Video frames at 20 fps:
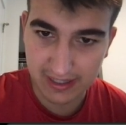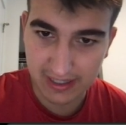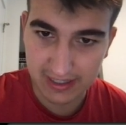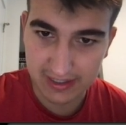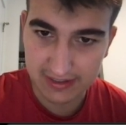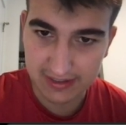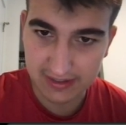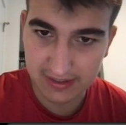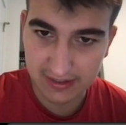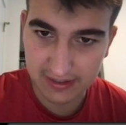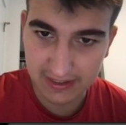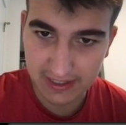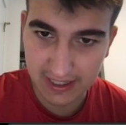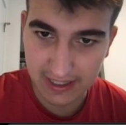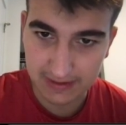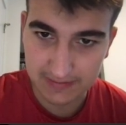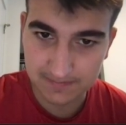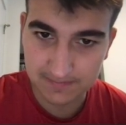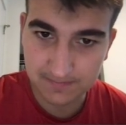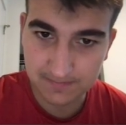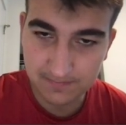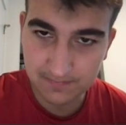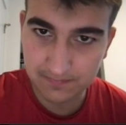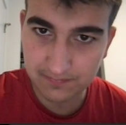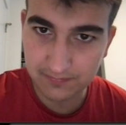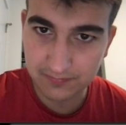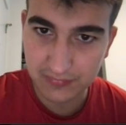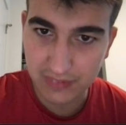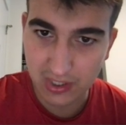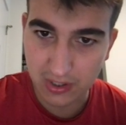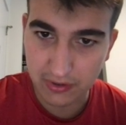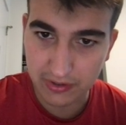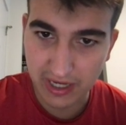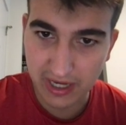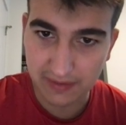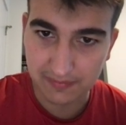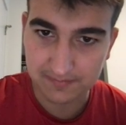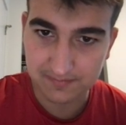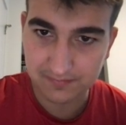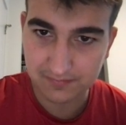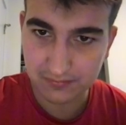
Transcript: And yeah, okay.